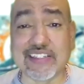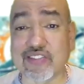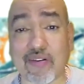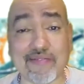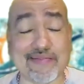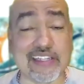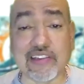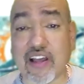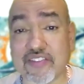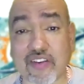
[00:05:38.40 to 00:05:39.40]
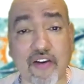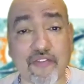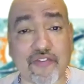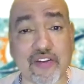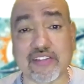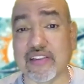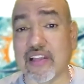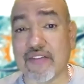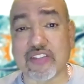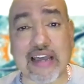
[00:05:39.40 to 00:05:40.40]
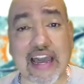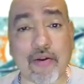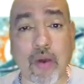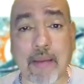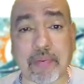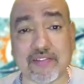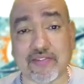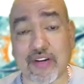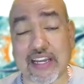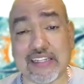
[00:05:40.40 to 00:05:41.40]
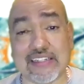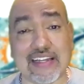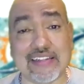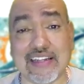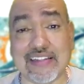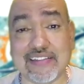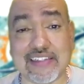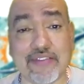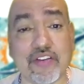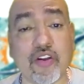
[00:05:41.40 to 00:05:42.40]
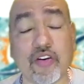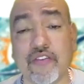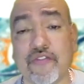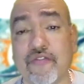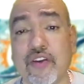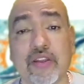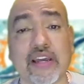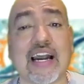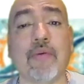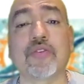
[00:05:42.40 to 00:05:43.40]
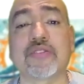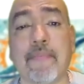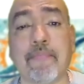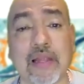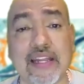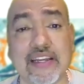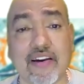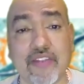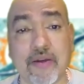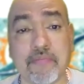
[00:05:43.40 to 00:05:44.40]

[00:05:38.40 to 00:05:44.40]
he loves offense. He loves to add weapons, right? And even though you feel the Cowboys have plenty of